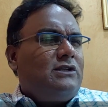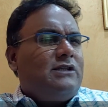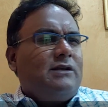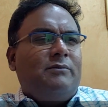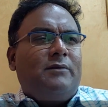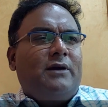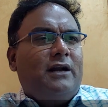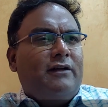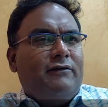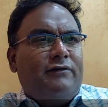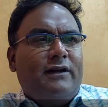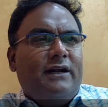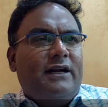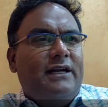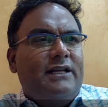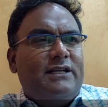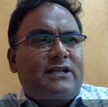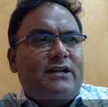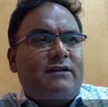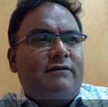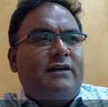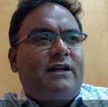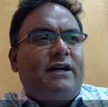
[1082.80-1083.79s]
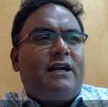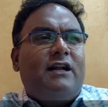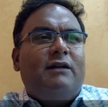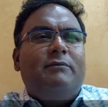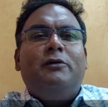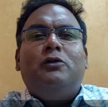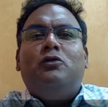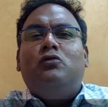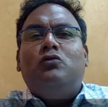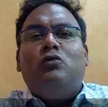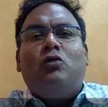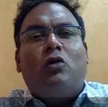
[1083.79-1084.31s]
some kind of an addiction where it will
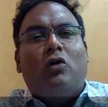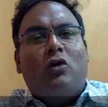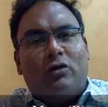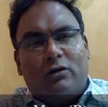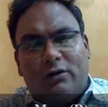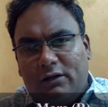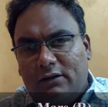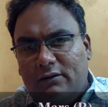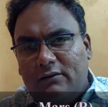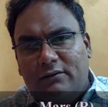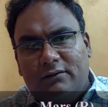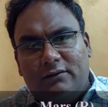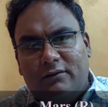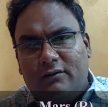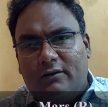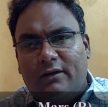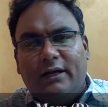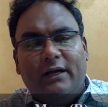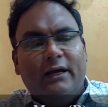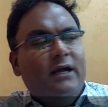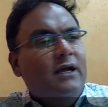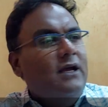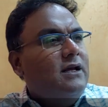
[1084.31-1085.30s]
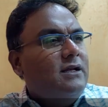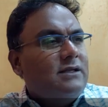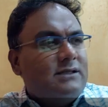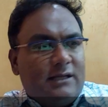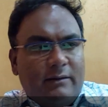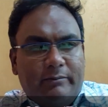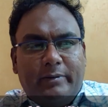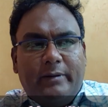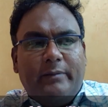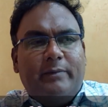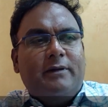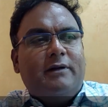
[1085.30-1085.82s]
be too hot. Okay,
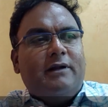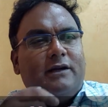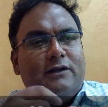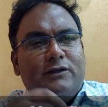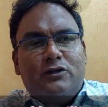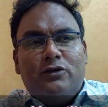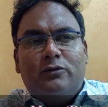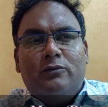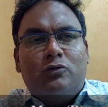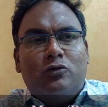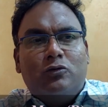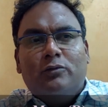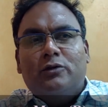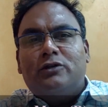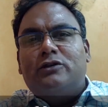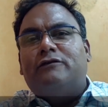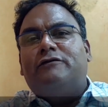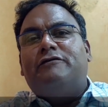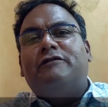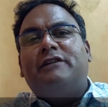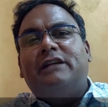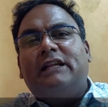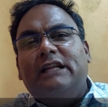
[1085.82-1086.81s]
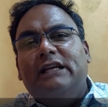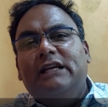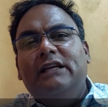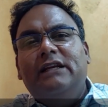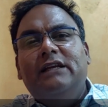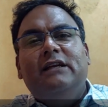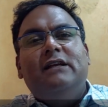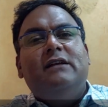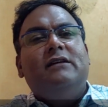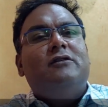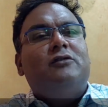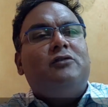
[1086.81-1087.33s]
some people consume too much of
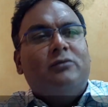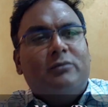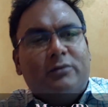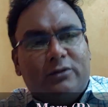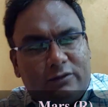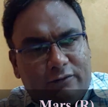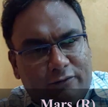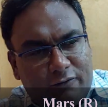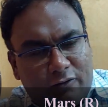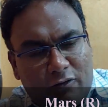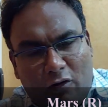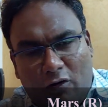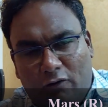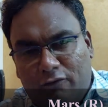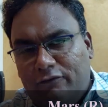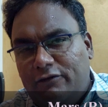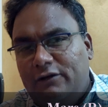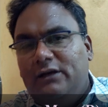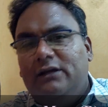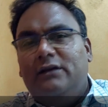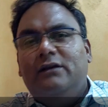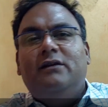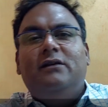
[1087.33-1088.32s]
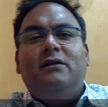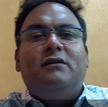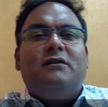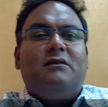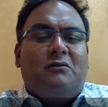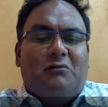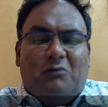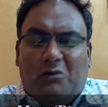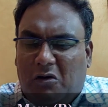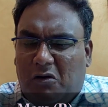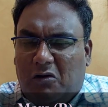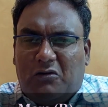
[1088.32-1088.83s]
tea, too much of coffee,
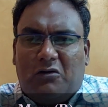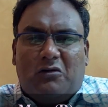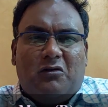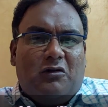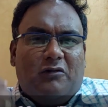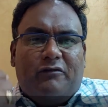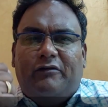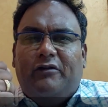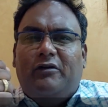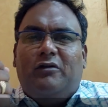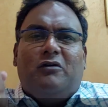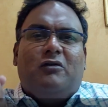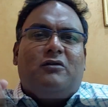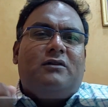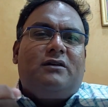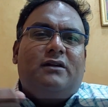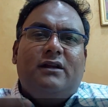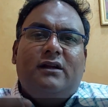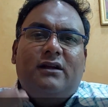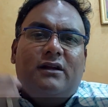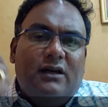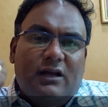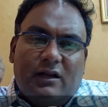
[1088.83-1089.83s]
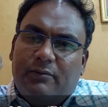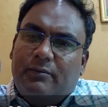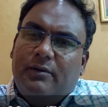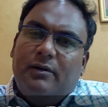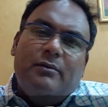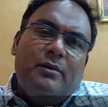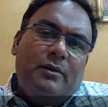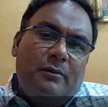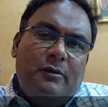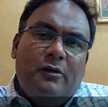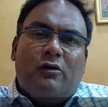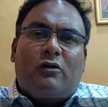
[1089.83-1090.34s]
hot coffee, hot tea, garmi
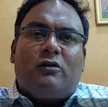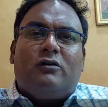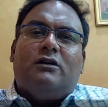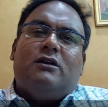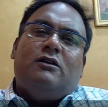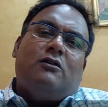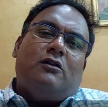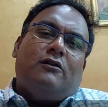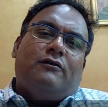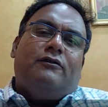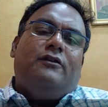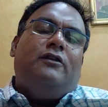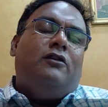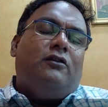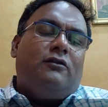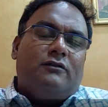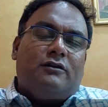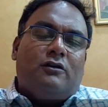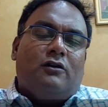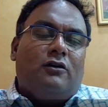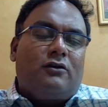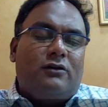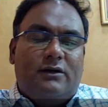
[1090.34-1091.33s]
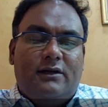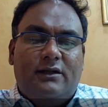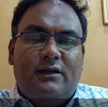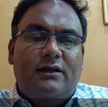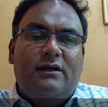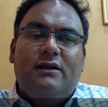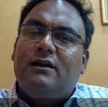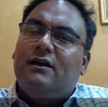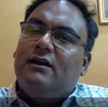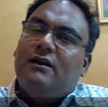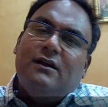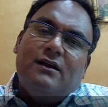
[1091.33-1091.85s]
baby, hot coffee, hot tea.
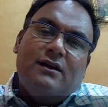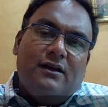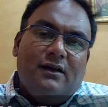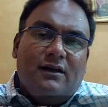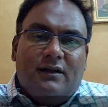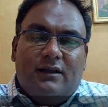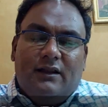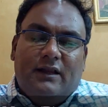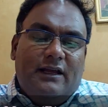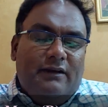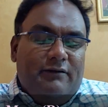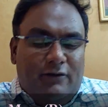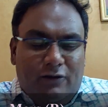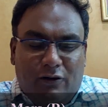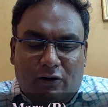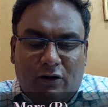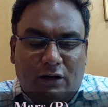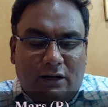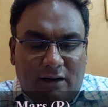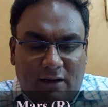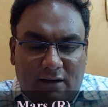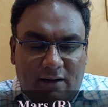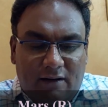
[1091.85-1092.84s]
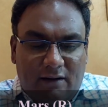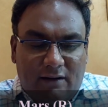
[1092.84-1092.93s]
They will all